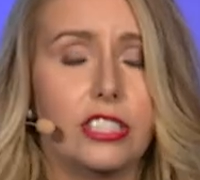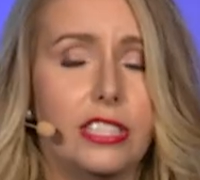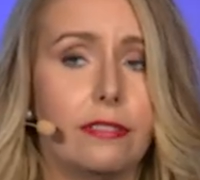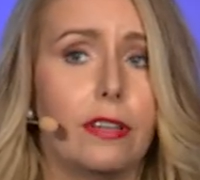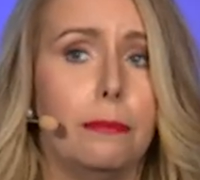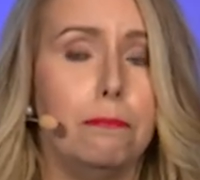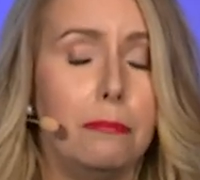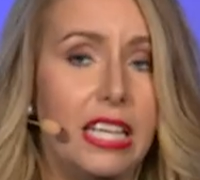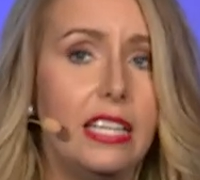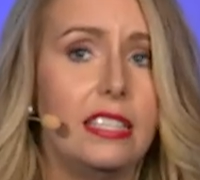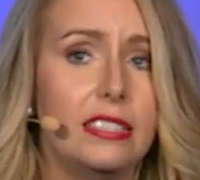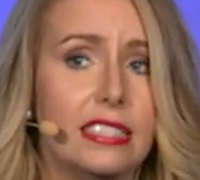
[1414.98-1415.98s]
different
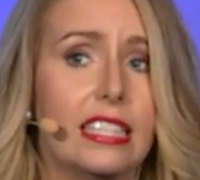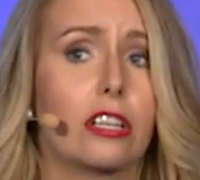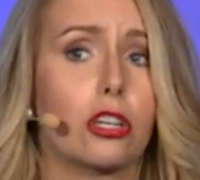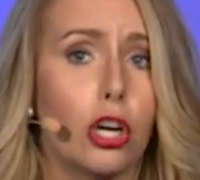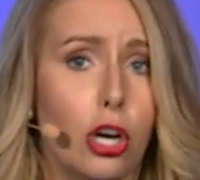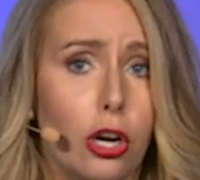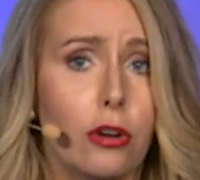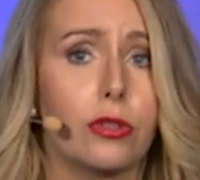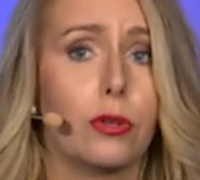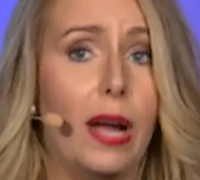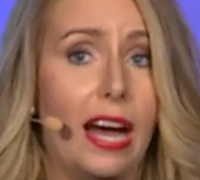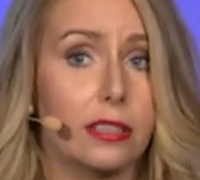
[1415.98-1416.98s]
meetings that occur
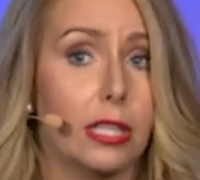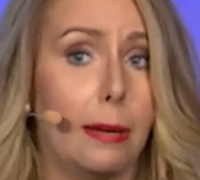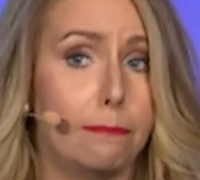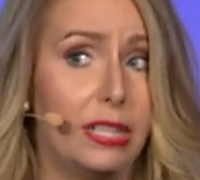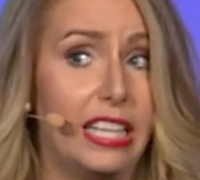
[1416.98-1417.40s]
throughout that